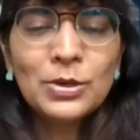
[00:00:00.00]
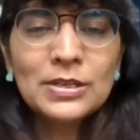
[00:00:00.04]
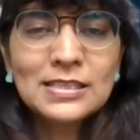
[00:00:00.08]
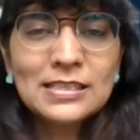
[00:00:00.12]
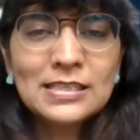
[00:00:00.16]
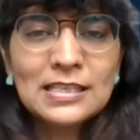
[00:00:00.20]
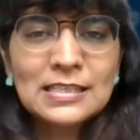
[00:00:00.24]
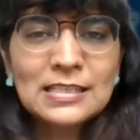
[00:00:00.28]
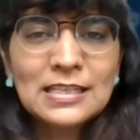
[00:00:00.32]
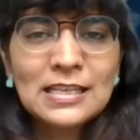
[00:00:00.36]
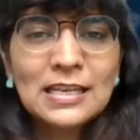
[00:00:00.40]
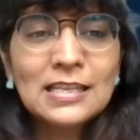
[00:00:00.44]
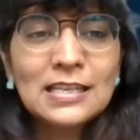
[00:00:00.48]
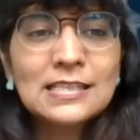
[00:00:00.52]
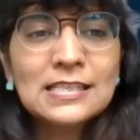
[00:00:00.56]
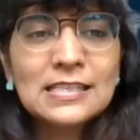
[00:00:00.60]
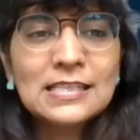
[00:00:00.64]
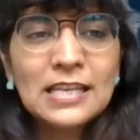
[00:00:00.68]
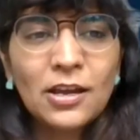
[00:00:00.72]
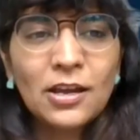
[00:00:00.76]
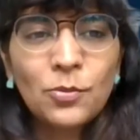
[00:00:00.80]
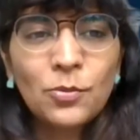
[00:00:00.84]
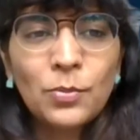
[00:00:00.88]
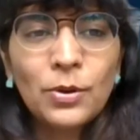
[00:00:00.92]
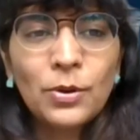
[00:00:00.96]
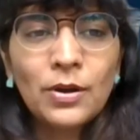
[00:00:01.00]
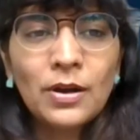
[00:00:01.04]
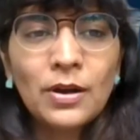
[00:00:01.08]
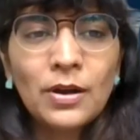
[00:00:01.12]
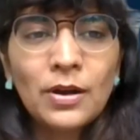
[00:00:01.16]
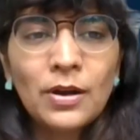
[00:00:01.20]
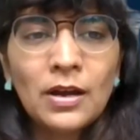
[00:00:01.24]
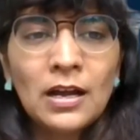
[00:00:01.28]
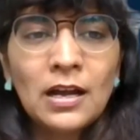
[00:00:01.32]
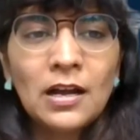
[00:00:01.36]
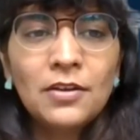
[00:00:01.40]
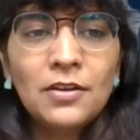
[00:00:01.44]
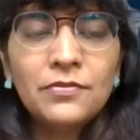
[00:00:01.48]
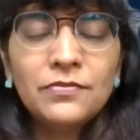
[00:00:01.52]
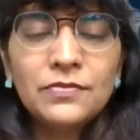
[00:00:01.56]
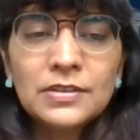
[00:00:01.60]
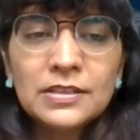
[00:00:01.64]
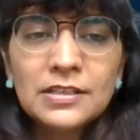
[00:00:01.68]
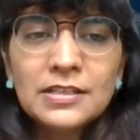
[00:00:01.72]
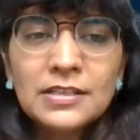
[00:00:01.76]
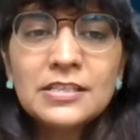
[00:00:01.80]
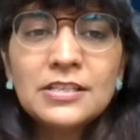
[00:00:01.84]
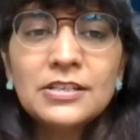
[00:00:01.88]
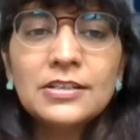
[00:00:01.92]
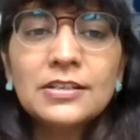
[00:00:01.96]
processing in Singapore are
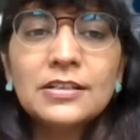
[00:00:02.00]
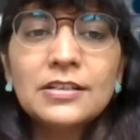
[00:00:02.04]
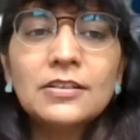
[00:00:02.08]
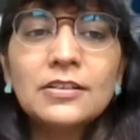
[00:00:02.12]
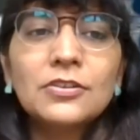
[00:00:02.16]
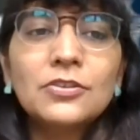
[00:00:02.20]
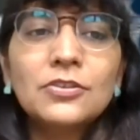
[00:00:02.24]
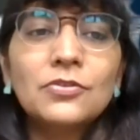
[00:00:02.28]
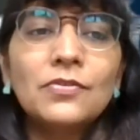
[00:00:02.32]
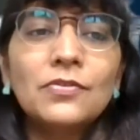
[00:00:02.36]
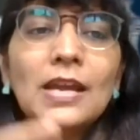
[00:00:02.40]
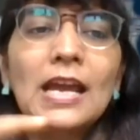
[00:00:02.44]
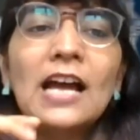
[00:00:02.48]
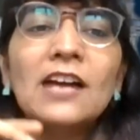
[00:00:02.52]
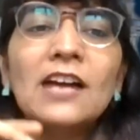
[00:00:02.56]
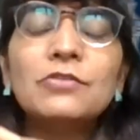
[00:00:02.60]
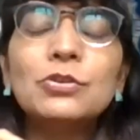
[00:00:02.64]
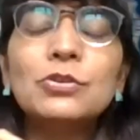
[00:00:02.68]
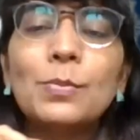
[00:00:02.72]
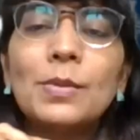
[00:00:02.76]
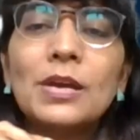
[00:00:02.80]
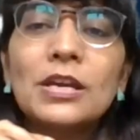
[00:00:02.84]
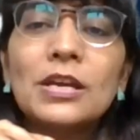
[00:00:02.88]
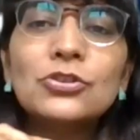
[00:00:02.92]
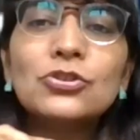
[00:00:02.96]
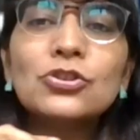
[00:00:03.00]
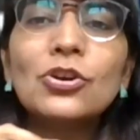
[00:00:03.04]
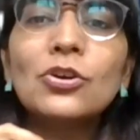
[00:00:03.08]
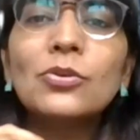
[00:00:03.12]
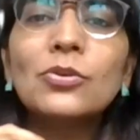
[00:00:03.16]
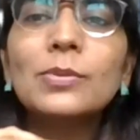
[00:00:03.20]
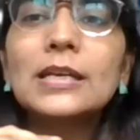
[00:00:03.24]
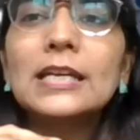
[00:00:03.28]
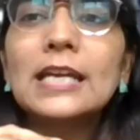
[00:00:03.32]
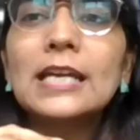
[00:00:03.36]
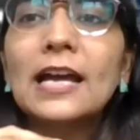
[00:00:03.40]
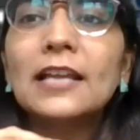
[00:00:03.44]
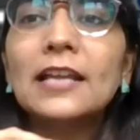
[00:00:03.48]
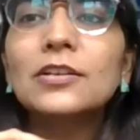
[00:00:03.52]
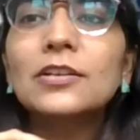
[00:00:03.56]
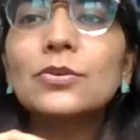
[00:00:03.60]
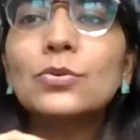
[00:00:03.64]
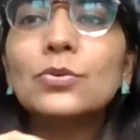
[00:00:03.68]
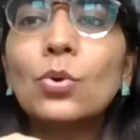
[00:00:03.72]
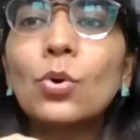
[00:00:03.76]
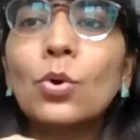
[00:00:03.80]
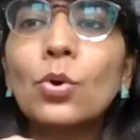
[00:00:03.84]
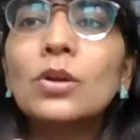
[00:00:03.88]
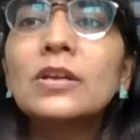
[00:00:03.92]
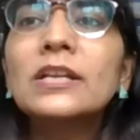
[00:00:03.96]
first, we have to make sure we
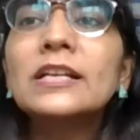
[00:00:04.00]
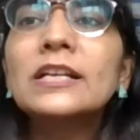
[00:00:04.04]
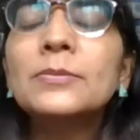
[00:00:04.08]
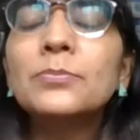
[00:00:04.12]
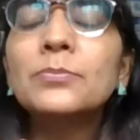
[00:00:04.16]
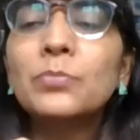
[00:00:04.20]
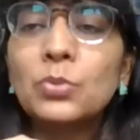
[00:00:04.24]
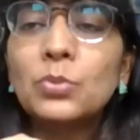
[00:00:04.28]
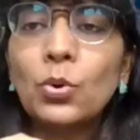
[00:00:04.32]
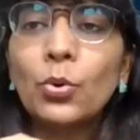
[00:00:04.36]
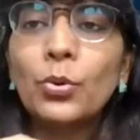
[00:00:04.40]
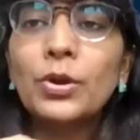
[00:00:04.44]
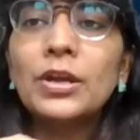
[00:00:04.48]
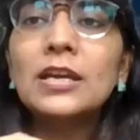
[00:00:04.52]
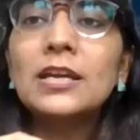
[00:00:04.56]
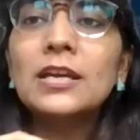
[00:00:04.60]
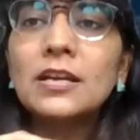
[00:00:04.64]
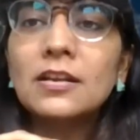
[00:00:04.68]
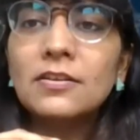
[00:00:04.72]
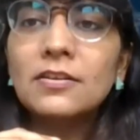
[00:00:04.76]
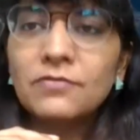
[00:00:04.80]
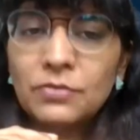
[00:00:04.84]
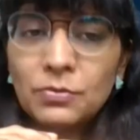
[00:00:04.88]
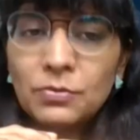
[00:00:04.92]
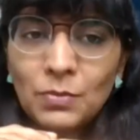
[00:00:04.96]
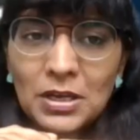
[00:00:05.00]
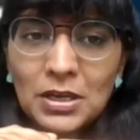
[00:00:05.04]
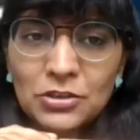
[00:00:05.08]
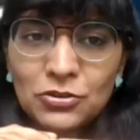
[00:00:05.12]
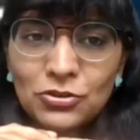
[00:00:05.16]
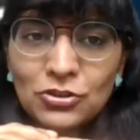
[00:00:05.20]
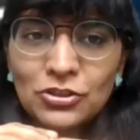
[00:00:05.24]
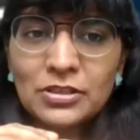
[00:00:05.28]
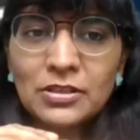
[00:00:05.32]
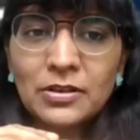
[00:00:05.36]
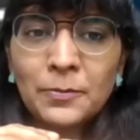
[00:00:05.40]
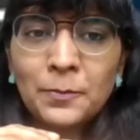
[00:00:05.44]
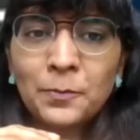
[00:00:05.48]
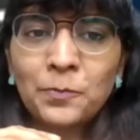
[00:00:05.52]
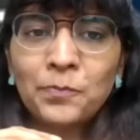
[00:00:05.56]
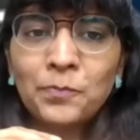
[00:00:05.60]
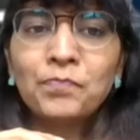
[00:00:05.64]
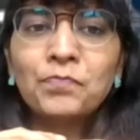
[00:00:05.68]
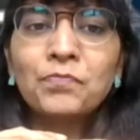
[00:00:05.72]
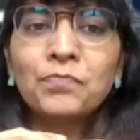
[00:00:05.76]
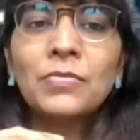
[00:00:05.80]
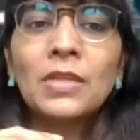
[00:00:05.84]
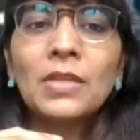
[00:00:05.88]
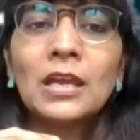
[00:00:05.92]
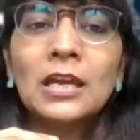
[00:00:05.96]
gather all employee information.
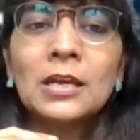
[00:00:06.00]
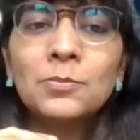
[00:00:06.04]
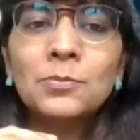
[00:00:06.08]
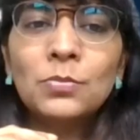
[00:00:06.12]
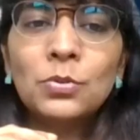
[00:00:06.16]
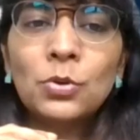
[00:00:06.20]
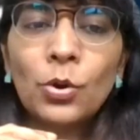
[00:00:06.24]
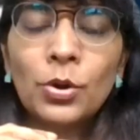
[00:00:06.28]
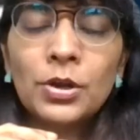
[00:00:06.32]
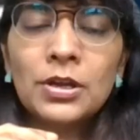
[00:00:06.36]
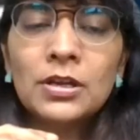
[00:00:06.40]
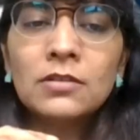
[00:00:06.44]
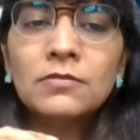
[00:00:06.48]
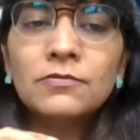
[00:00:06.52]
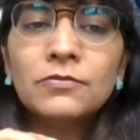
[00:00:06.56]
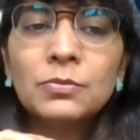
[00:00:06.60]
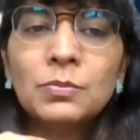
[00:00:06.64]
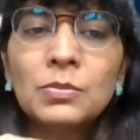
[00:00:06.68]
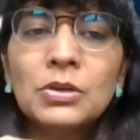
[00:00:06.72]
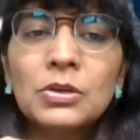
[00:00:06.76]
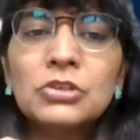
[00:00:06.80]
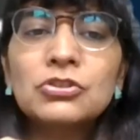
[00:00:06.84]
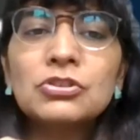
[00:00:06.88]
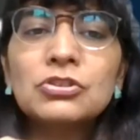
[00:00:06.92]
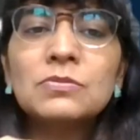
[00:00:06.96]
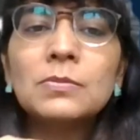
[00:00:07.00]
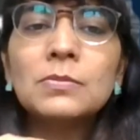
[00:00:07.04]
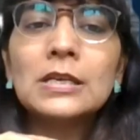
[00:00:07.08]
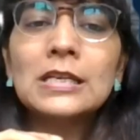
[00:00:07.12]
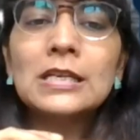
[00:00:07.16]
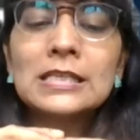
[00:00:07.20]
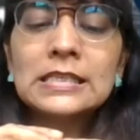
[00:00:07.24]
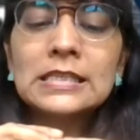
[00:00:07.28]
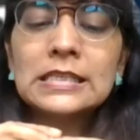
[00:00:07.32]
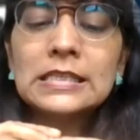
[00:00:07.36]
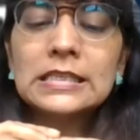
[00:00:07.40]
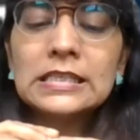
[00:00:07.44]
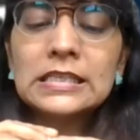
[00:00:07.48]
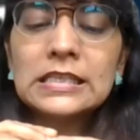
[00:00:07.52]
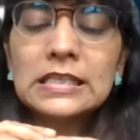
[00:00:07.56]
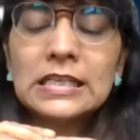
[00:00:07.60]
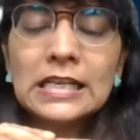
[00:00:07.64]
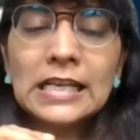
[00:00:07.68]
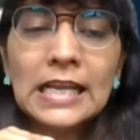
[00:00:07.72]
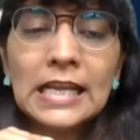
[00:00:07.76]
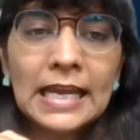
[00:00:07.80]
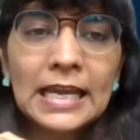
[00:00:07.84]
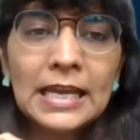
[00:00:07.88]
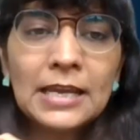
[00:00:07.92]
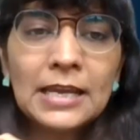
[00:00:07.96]
Employee information means the
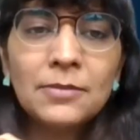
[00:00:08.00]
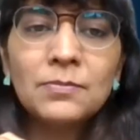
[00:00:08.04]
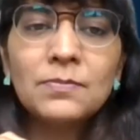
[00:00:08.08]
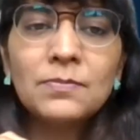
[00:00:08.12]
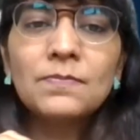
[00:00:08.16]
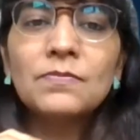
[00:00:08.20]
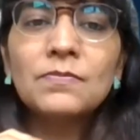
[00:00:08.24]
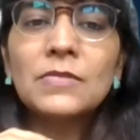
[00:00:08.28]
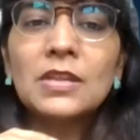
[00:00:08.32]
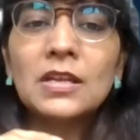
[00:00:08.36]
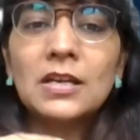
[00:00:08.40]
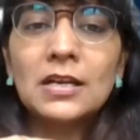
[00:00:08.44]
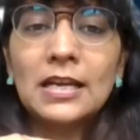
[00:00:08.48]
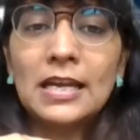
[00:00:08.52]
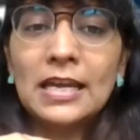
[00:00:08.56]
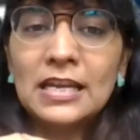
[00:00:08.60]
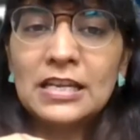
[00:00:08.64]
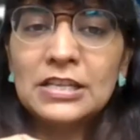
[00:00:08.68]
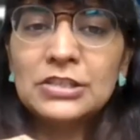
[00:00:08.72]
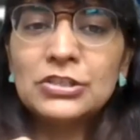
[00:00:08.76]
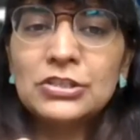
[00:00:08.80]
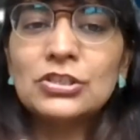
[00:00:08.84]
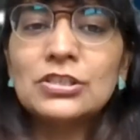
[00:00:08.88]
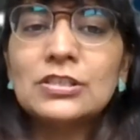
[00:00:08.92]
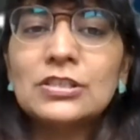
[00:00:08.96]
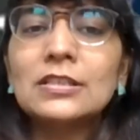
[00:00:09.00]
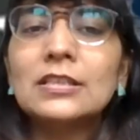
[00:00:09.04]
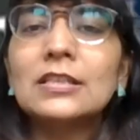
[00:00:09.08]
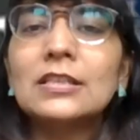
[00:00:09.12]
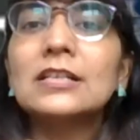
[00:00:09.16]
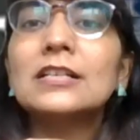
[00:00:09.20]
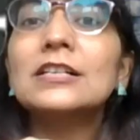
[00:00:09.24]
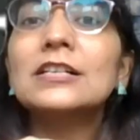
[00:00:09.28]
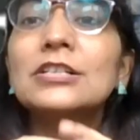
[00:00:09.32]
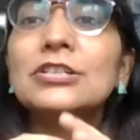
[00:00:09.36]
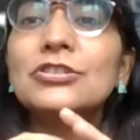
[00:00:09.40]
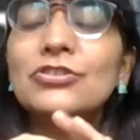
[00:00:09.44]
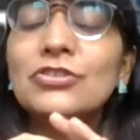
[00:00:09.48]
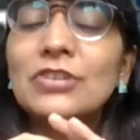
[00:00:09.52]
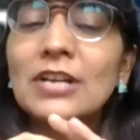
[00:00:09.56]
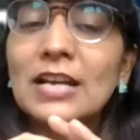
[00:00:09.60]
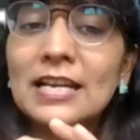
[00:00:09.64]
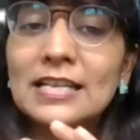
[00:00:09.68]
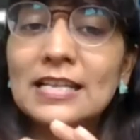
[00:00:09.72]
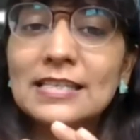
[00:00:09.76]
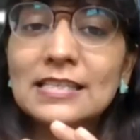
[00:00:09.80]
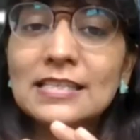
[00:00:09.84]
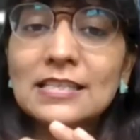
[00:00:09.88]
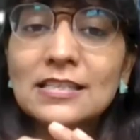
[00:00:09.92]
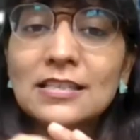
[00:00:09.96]
name, the age, the
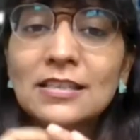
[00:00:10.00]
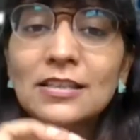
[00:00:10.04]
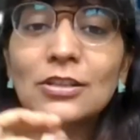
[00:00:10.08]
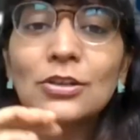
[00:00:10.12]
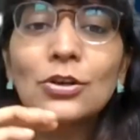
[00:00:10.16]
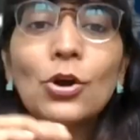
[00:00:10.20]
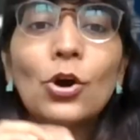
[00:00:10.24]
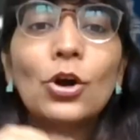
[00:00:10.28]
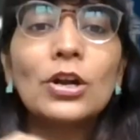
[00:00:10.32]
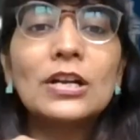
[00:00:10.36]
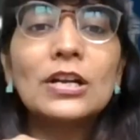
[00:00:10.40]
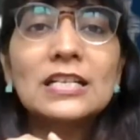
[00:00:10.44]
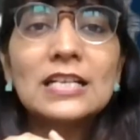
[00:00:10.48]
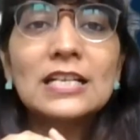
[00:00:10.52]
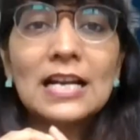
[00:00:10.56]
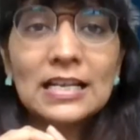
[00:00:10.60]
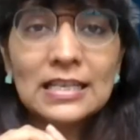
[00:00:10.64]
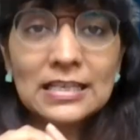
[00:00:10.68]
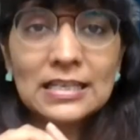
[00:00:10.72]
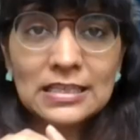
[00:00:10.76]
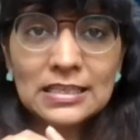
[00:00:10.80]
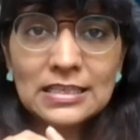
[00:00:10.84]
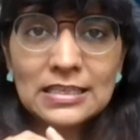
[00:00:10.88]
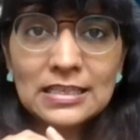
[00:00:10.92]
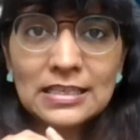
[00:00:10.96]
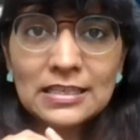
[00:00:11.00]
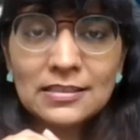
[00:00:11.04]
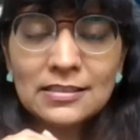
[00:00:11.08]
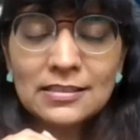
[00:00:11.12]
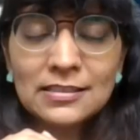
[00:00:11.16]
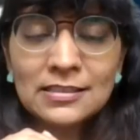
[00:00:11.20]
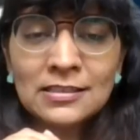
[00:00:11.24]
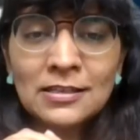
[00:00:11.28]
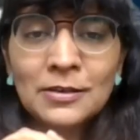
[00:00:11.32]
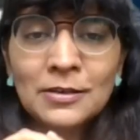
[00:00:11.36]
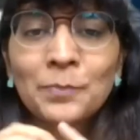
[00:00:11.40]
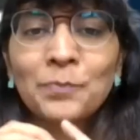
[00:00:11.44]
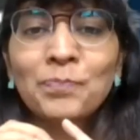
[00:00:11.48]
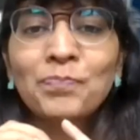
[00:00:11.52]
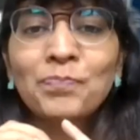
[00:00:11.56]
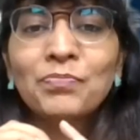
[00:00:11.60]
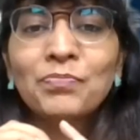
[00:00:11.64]
address, the contact details,